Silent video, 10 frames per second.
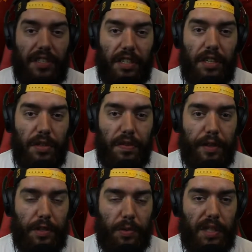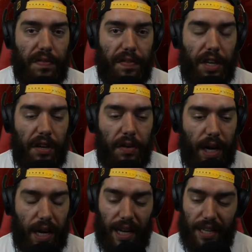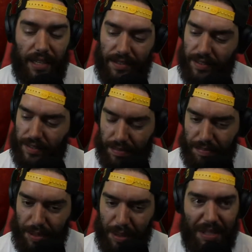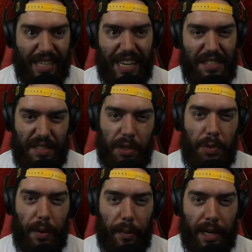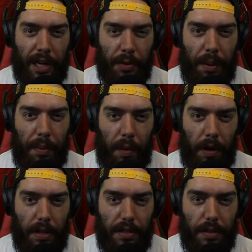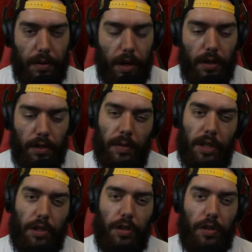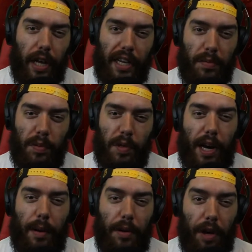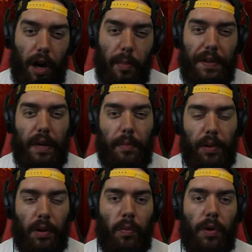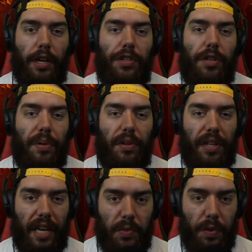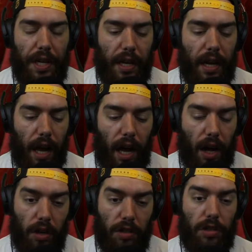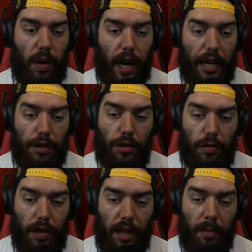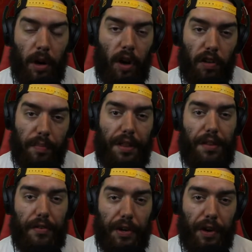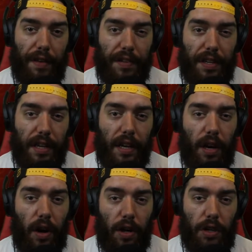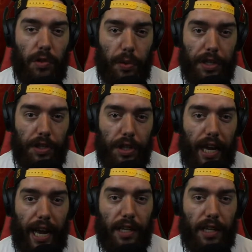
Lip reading: going to do it for this week's video. Bow Assassin didn't quite work out the way we wanted it to, so make sure you like, subscribe, and comment down below on what I should build next week. Also, I stream all of my theory crafting on Twitch at